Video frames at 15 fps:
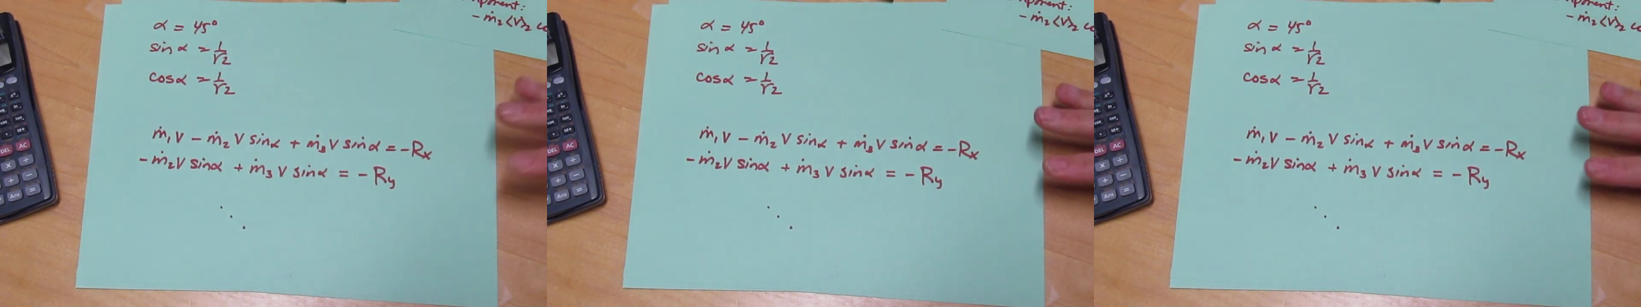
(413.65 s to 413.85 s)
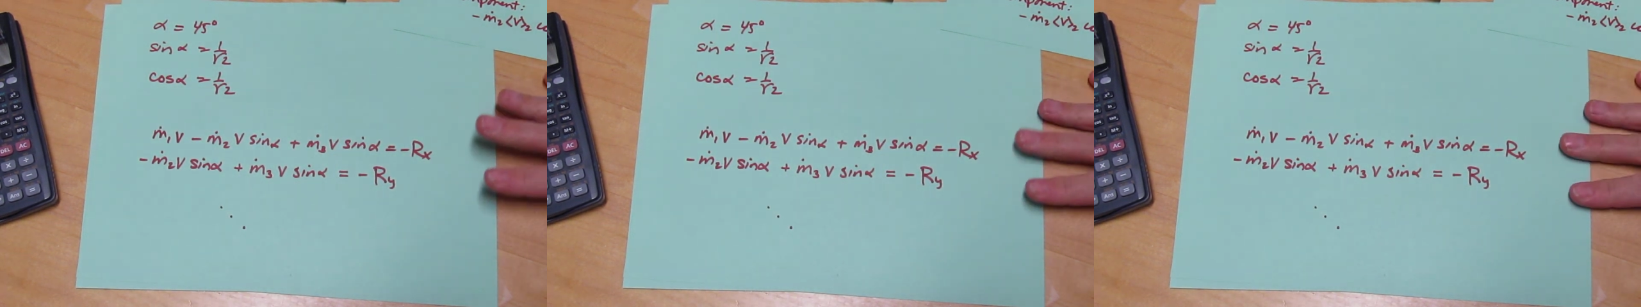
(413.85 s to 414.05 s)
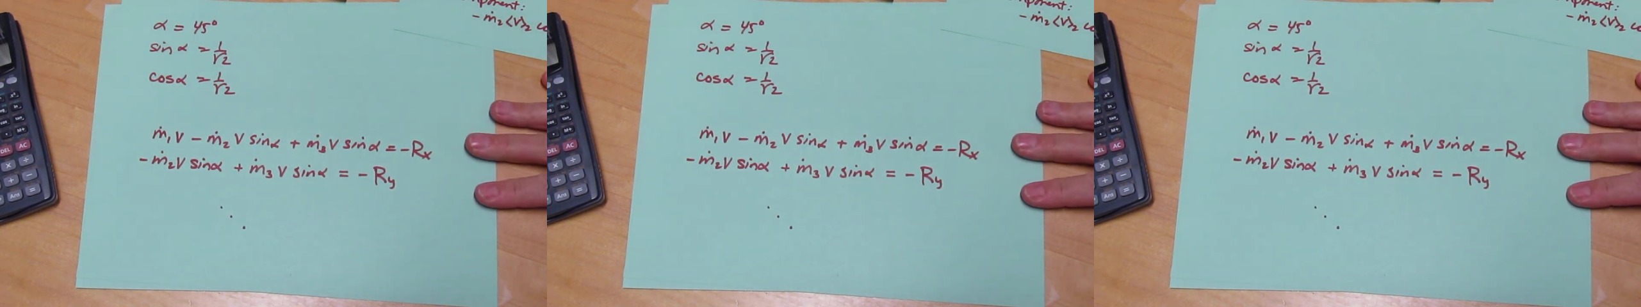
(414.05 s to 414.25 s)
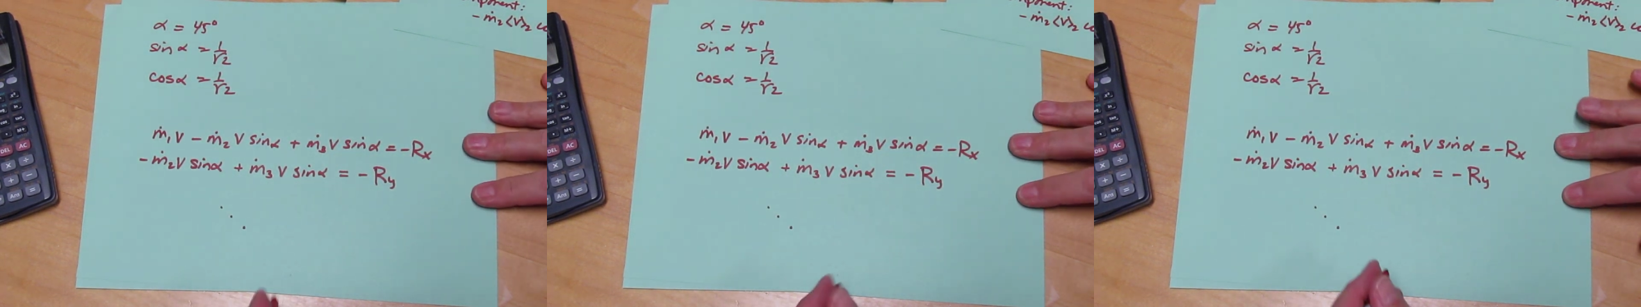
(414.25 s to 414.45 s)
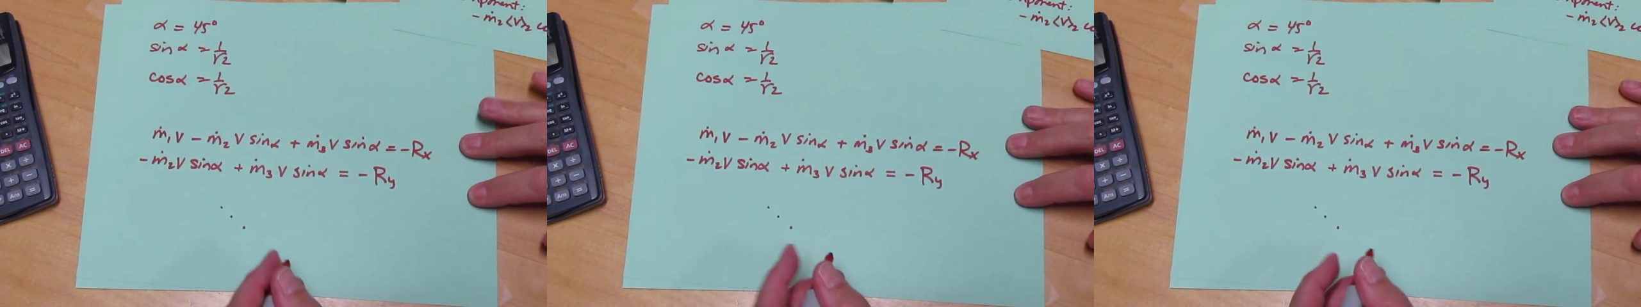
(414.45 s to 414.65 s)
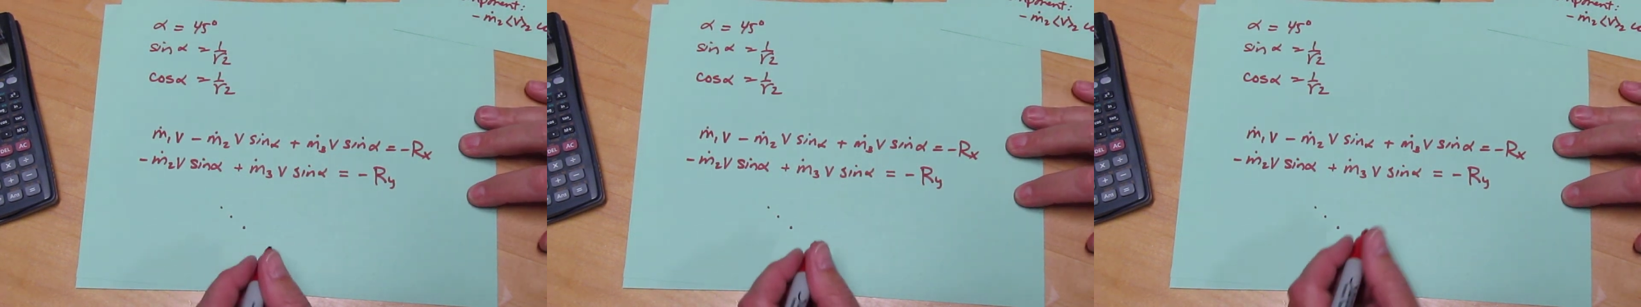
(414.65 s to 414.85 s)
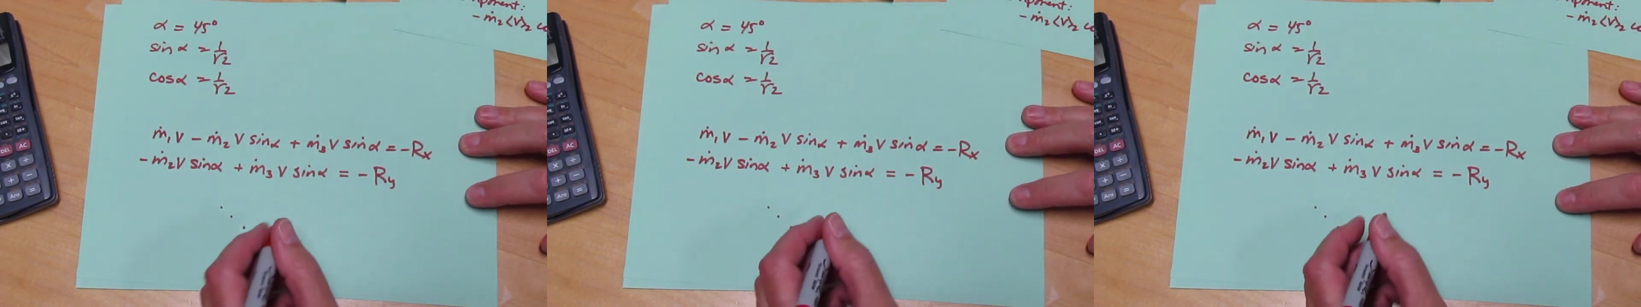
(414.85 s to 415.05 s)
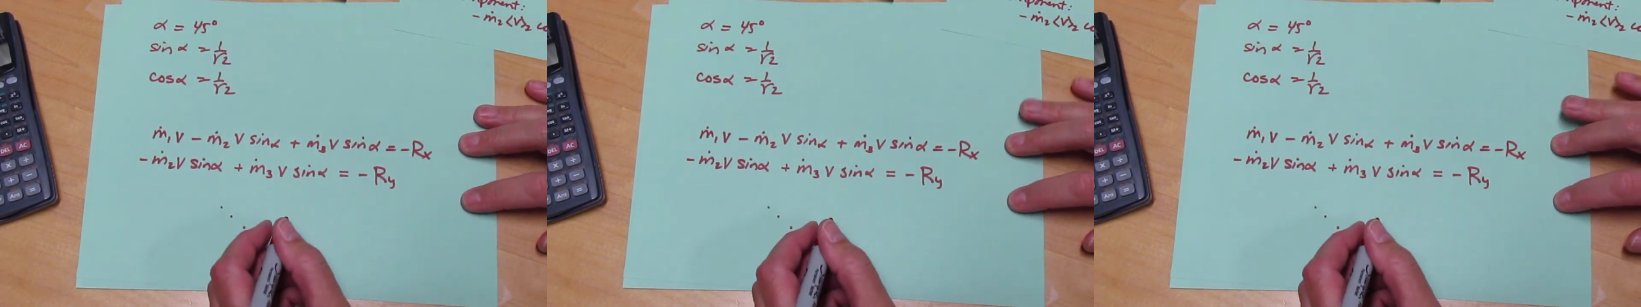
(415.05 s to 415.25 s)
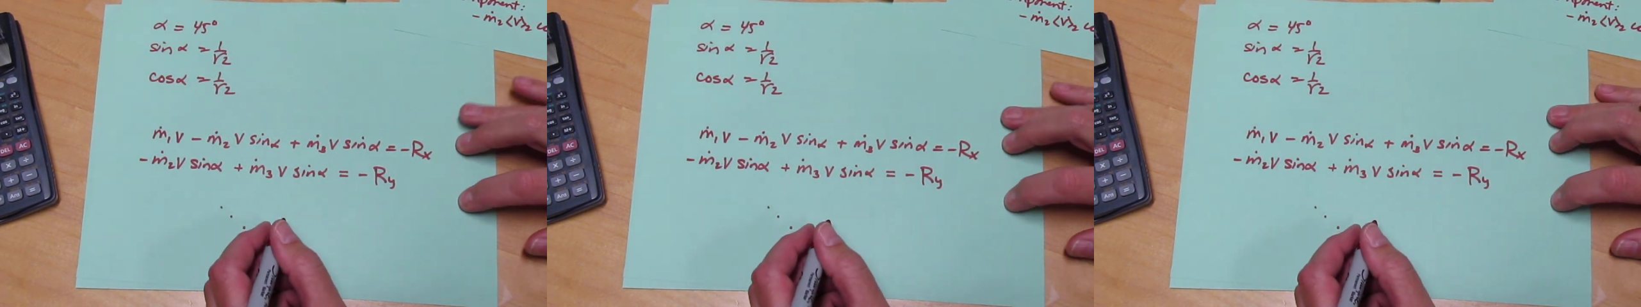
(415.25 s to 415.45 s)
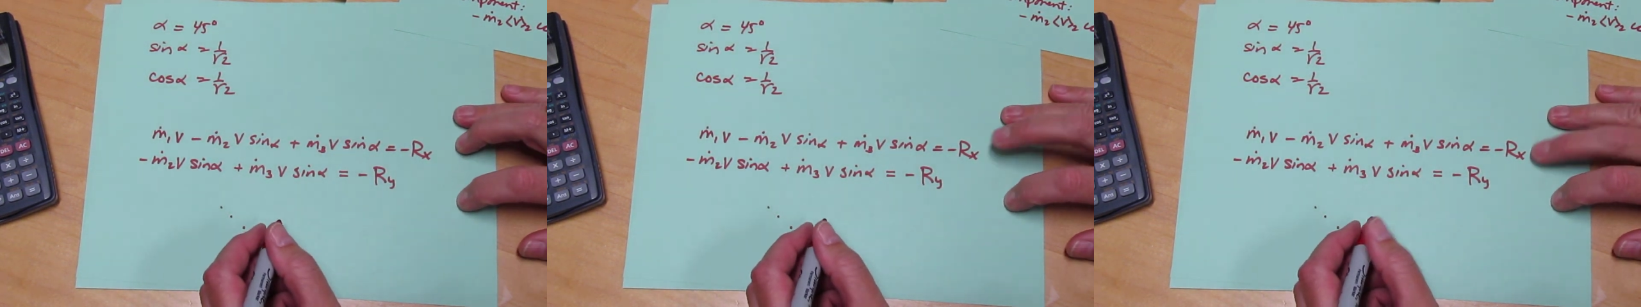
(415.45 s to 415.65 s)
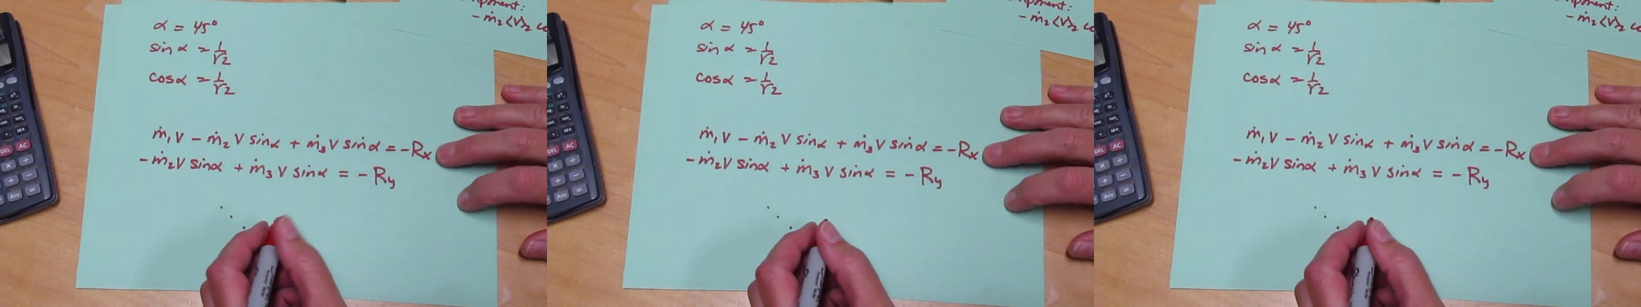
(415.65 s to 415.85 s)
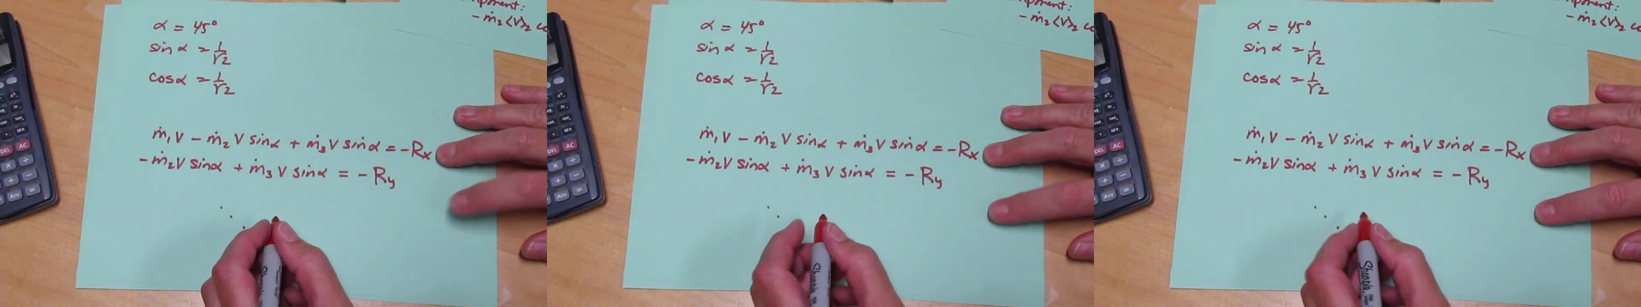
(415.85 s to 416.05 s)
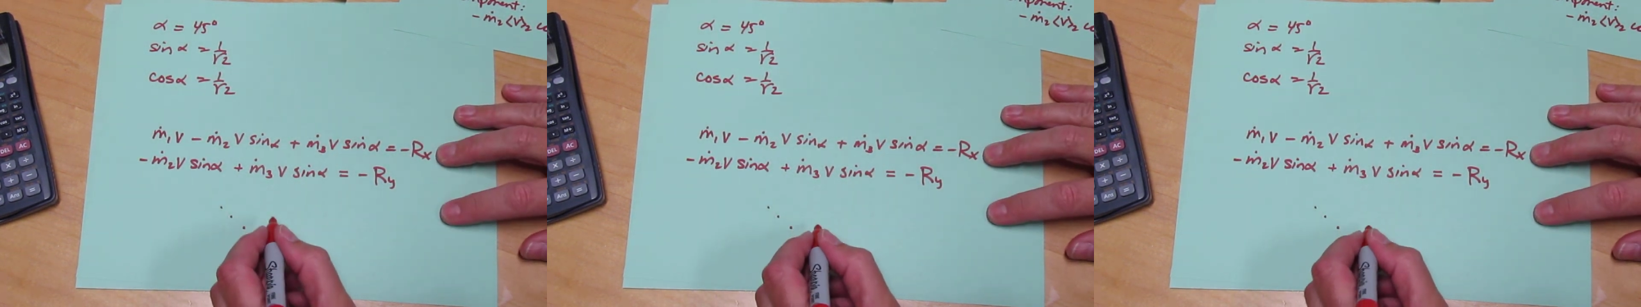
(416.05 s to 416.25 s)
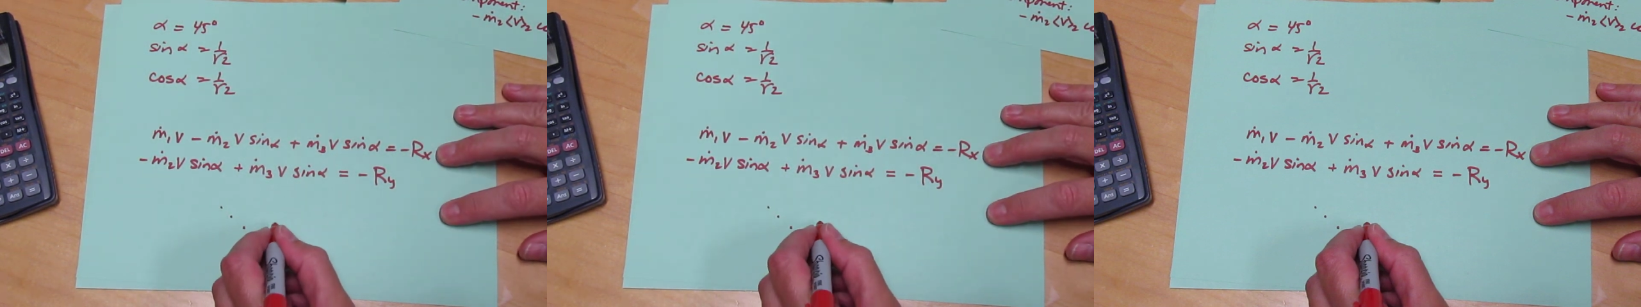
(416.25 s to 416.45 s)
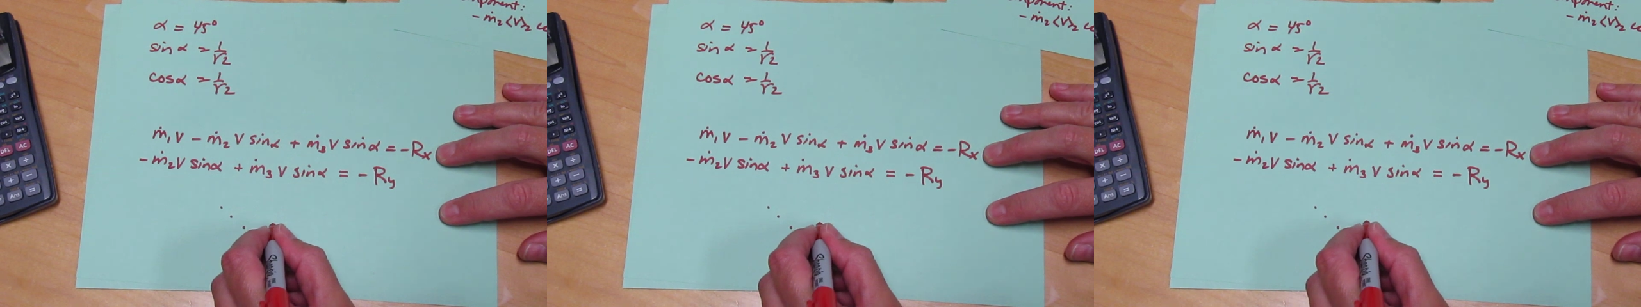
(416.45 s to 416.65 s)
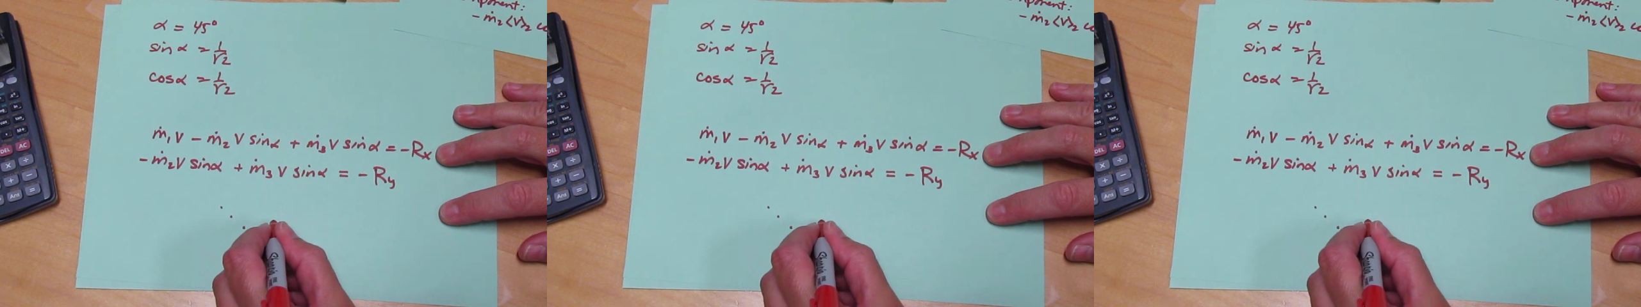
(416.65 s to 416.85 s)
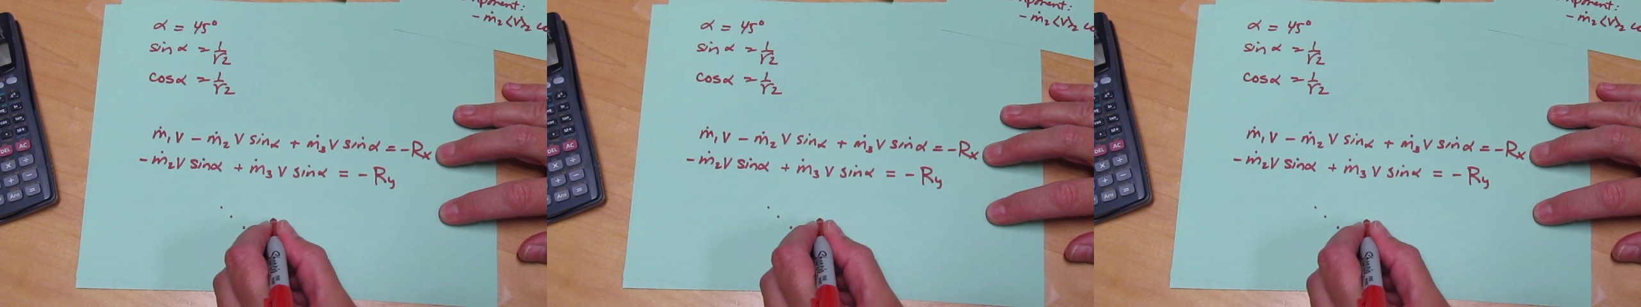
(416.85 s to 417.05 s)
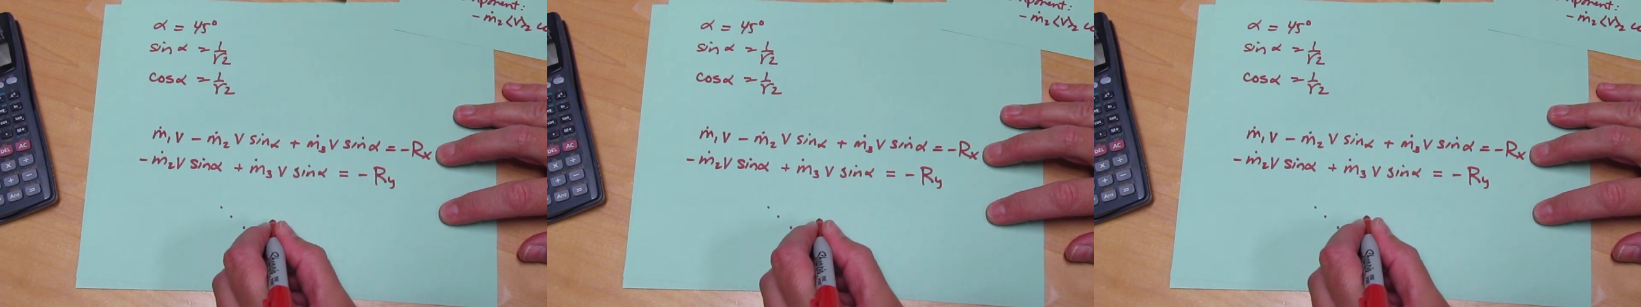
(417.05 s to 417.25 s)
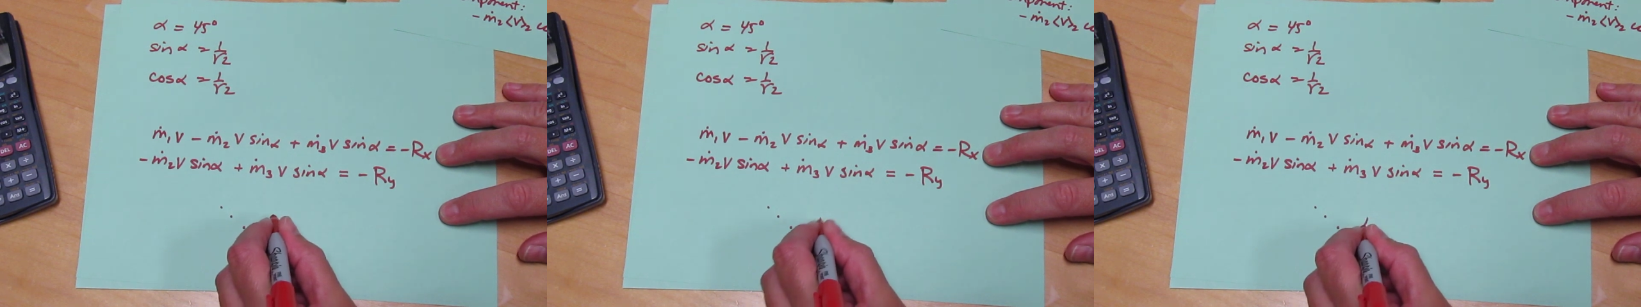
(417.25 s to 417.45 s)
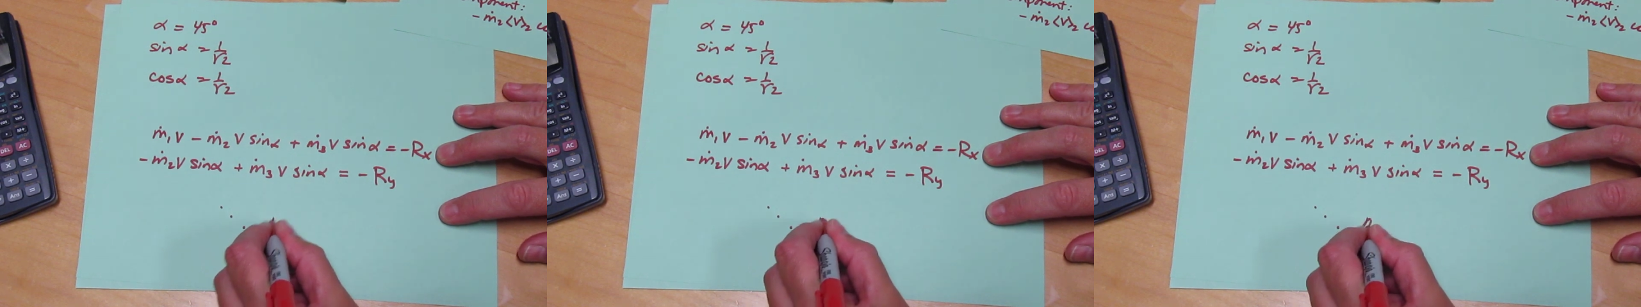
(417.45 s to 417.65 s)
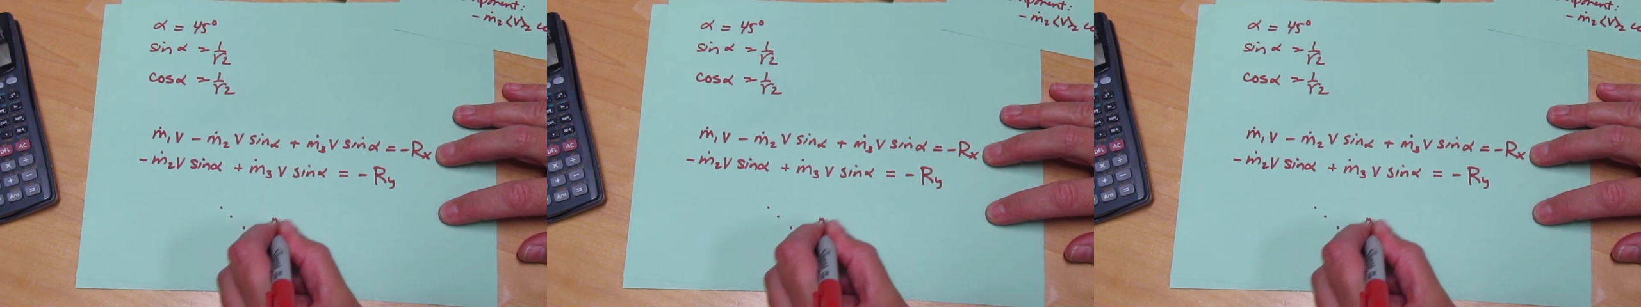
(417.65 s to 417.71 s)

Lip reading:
(no speaker visible)